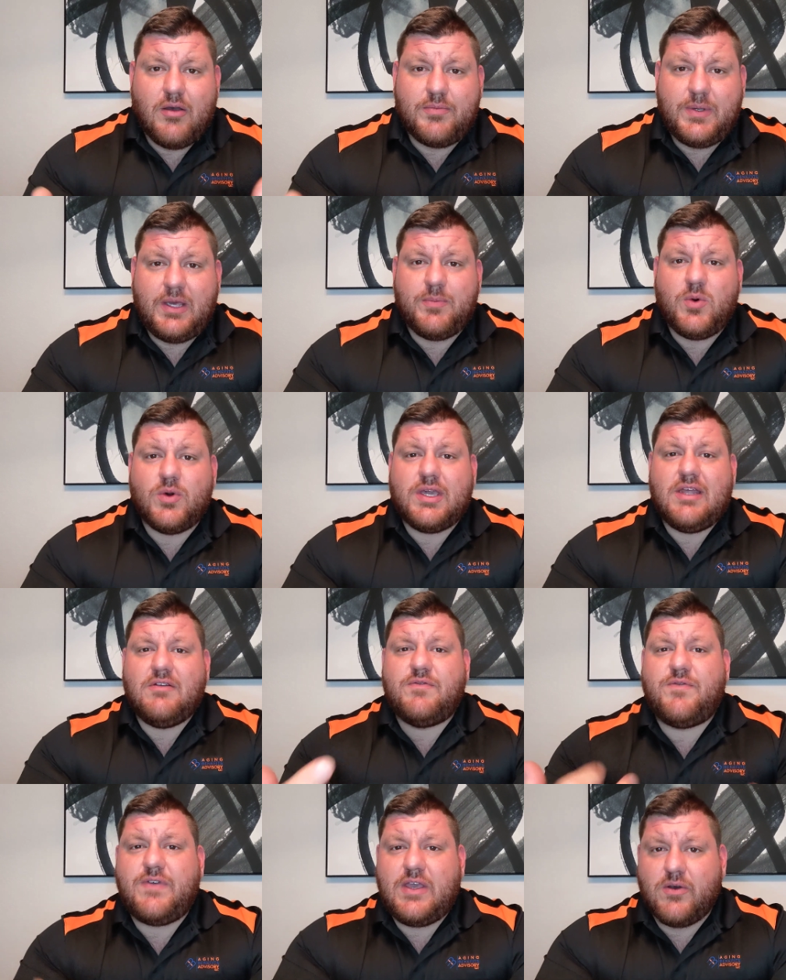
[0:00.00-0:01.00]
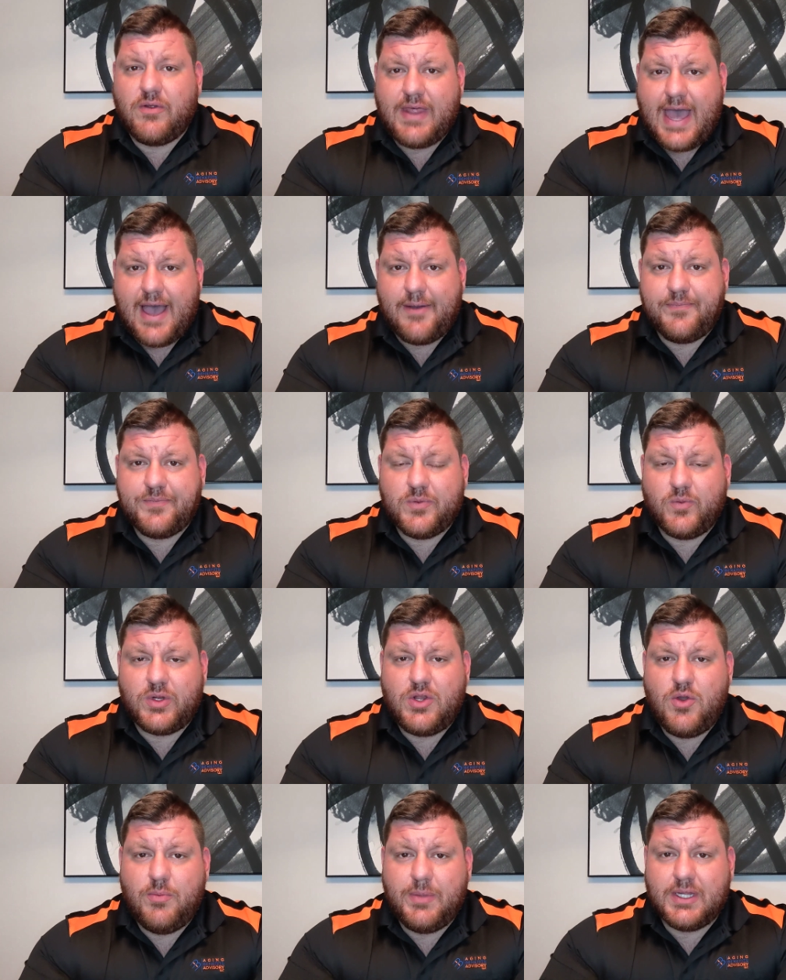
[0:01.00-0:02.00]
People can feel that.
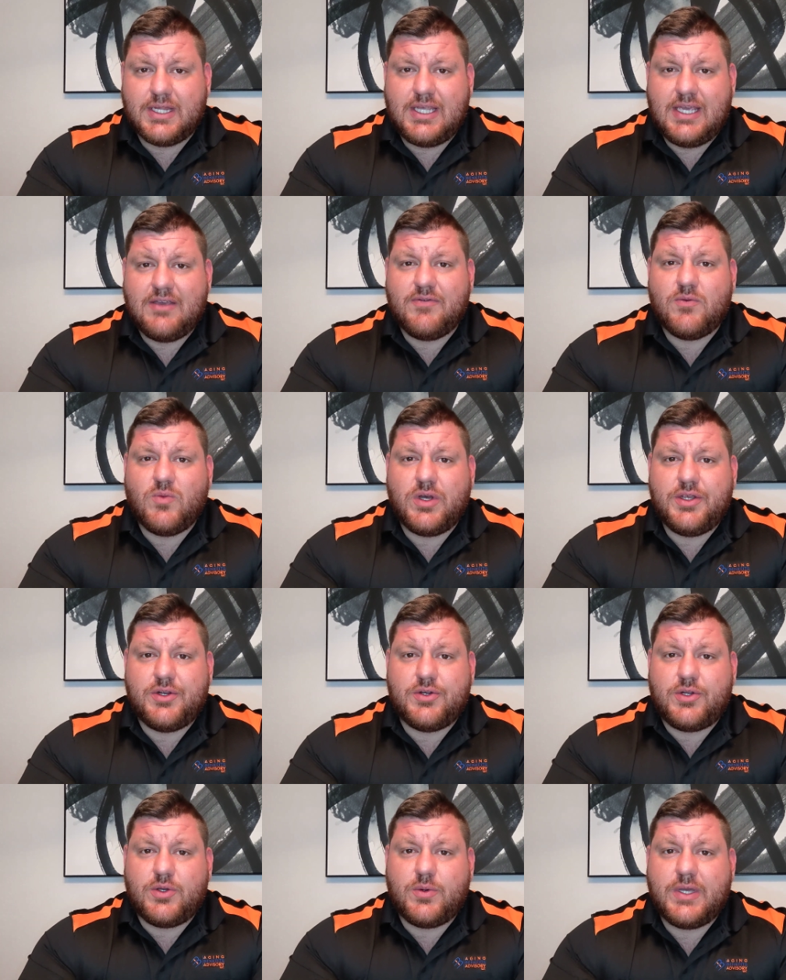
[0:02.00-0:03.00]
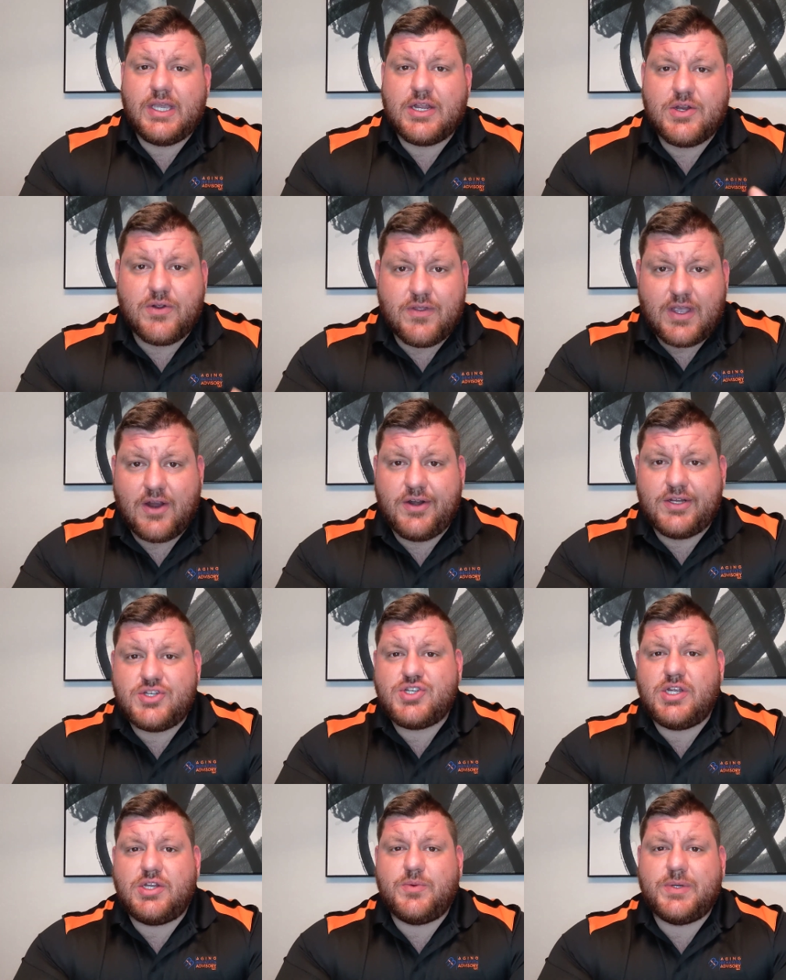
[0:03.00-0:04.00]
When you believe in what you're doing and you're there to
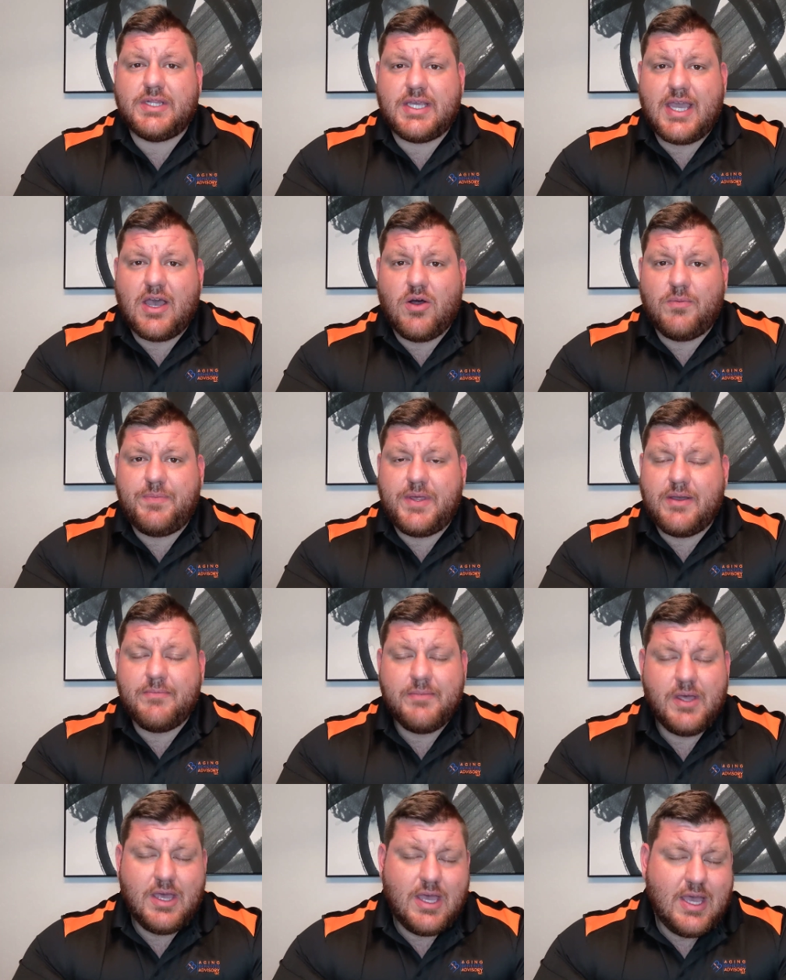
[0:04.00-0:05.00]
genuinely help them,